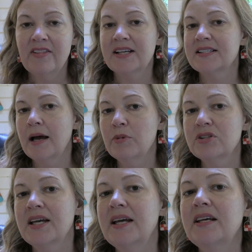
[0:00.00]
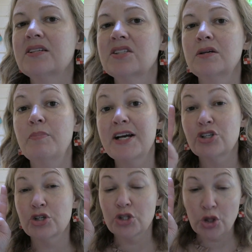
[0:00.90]
that simultaneously
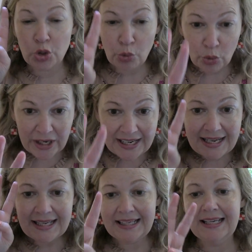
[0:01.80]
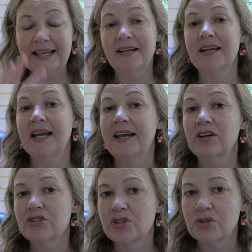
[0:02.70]
measures three key
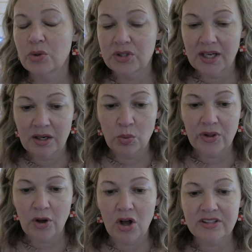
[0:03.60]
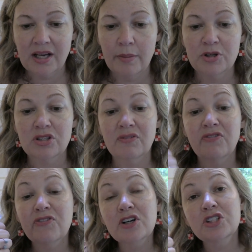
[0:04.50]
indicators associated with Alzheimer's. The
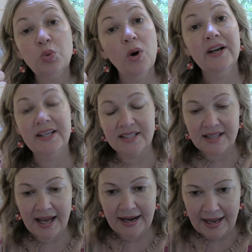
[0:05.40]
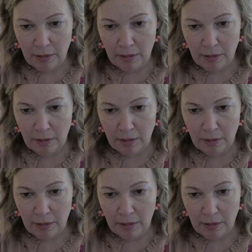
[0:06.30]
first one is that